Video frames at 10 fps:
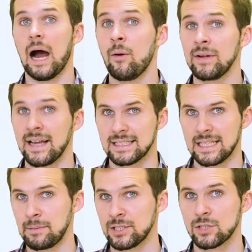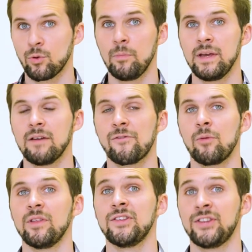Our next episode will be
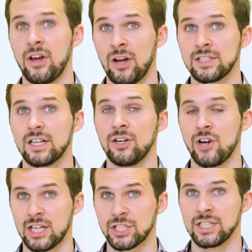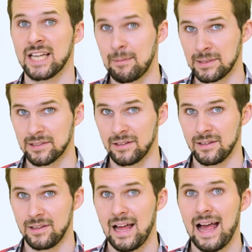from the third Russian
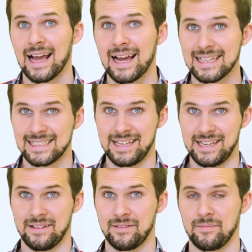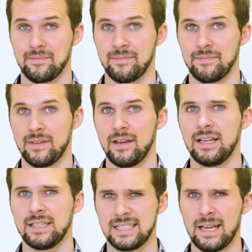capital, Kazan.
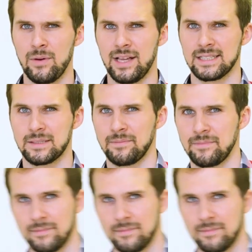Stay with us!